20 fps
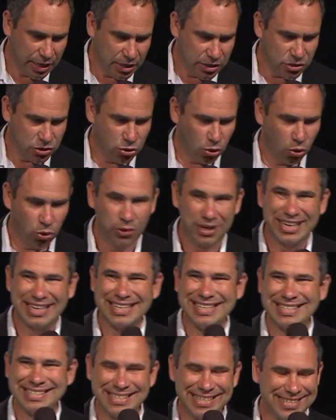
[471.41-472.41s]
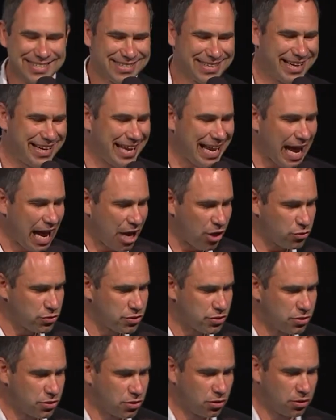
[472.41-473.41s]
So this
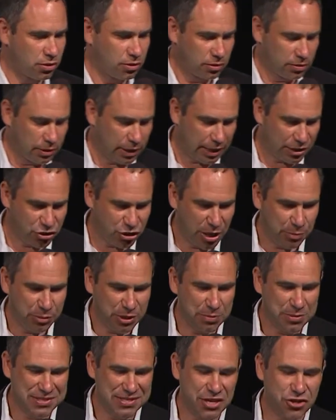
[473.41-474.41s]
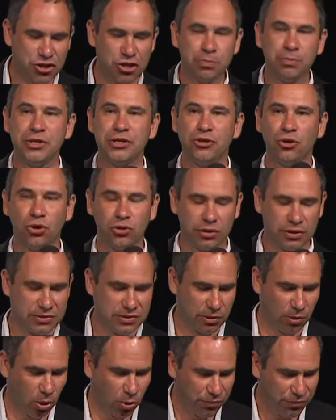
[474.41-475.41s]
allows actually optimization beyond
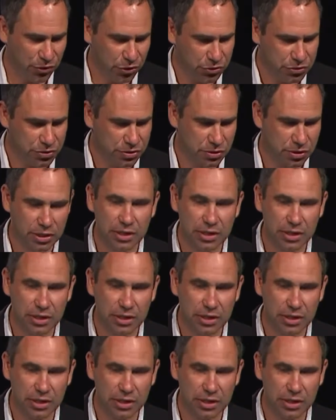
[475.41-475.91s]
the obvious.